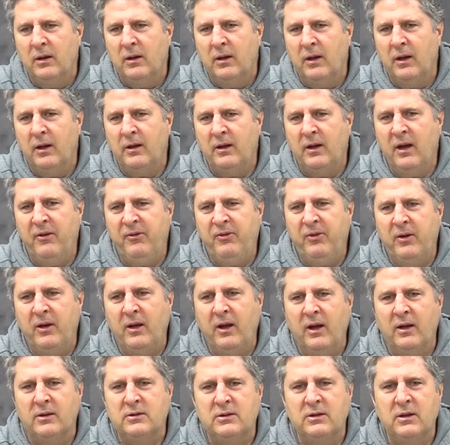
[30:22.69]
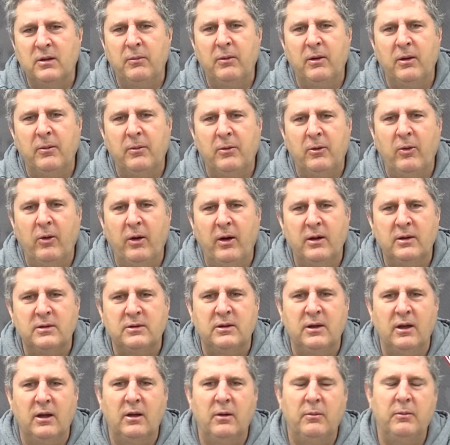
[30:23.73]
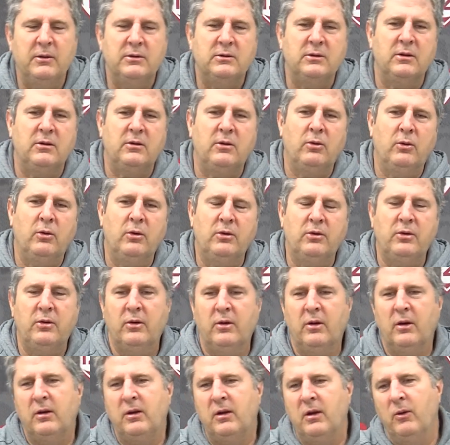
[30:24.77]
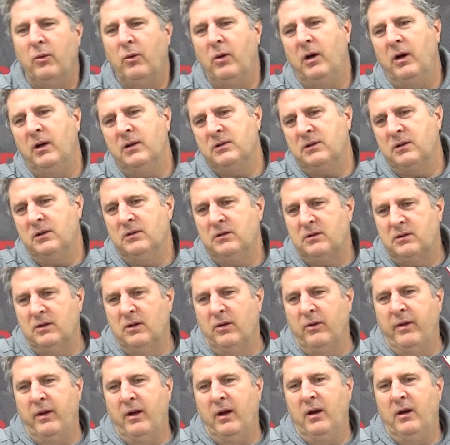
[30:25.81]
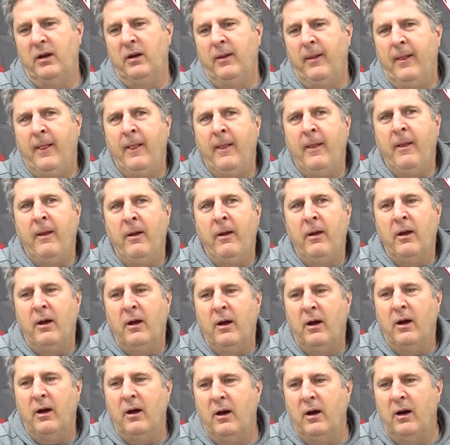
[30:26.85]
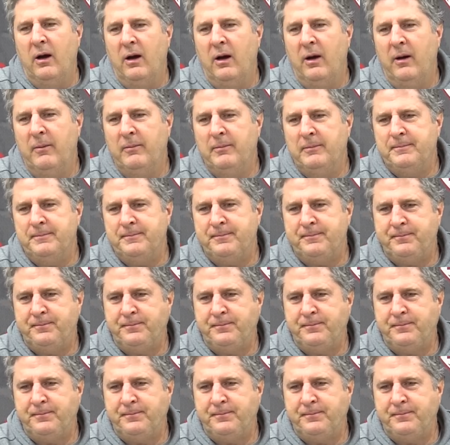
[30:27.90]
it definitely had some of the greatest elements of torture that there was. And so then, I'd